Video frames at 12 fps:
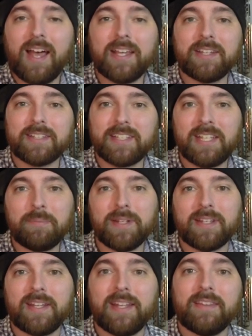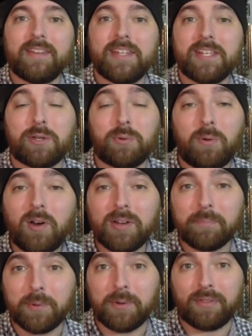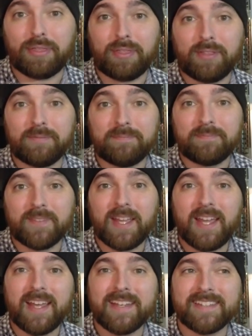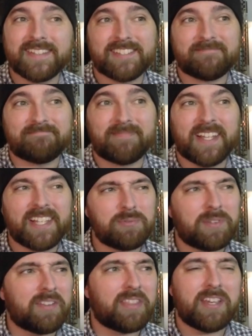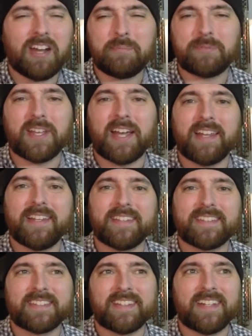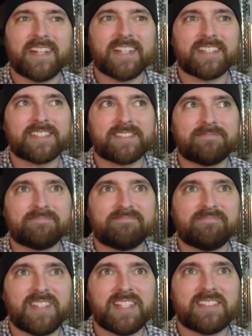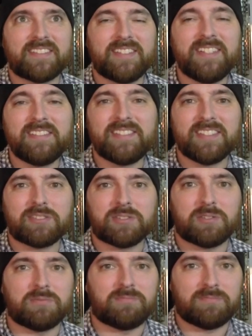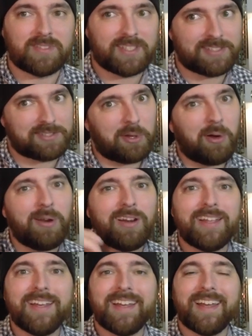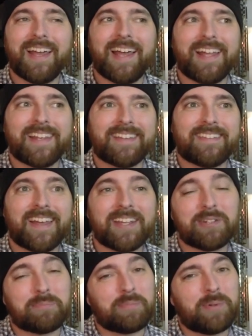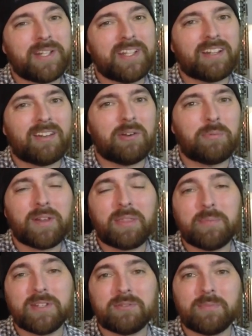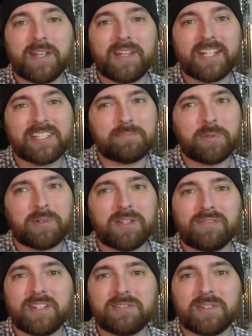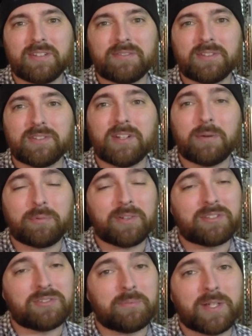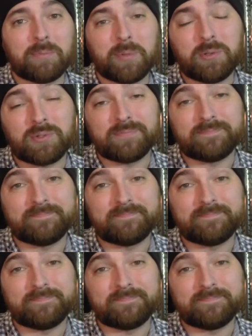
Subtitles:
I could keep it in the quarter berth. And I guess one of the upside is that it's easier to install, and I could bring it along with me to my next boat if I should ever upgrade to a bigger boat.